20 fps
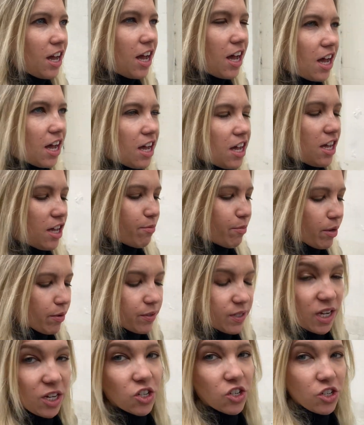Um, I
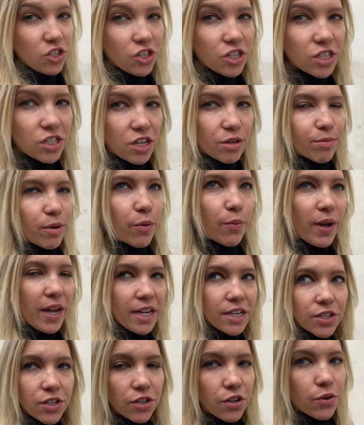was actually just on my
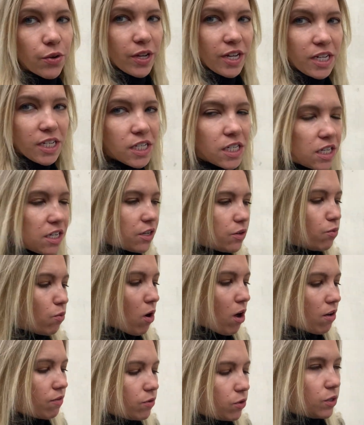way to go get tea and
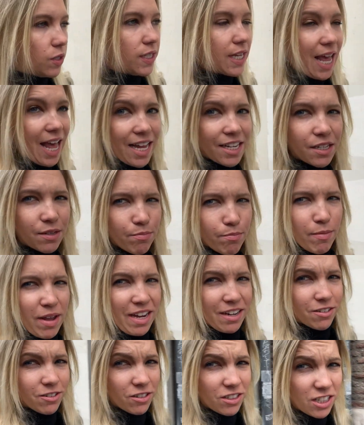waffles at
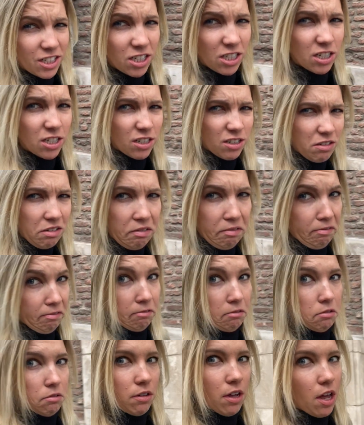Meert.
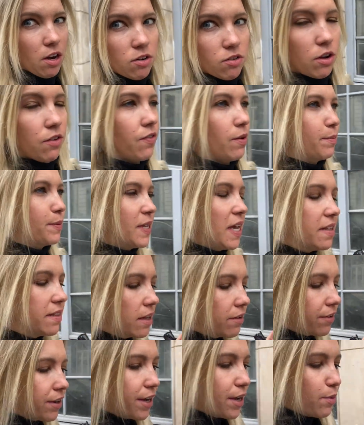I don't know if I'm saying
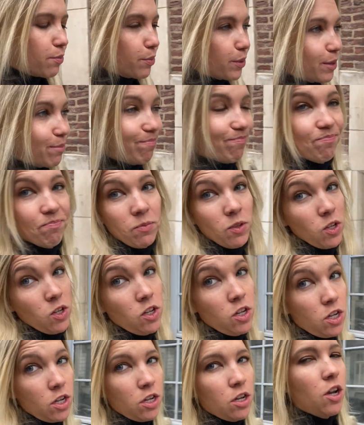that right, but
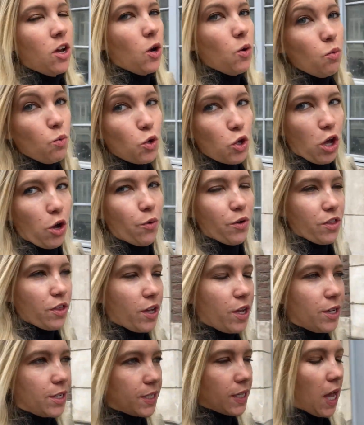we'll go with
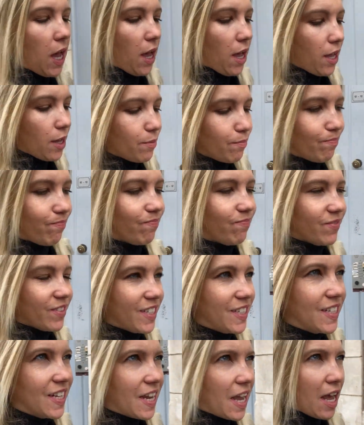it. Um,
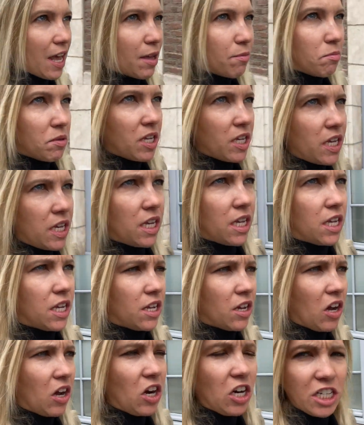it's like M E
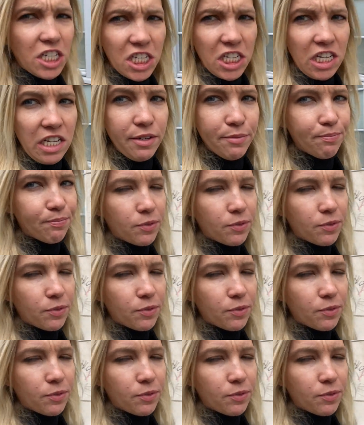E R T.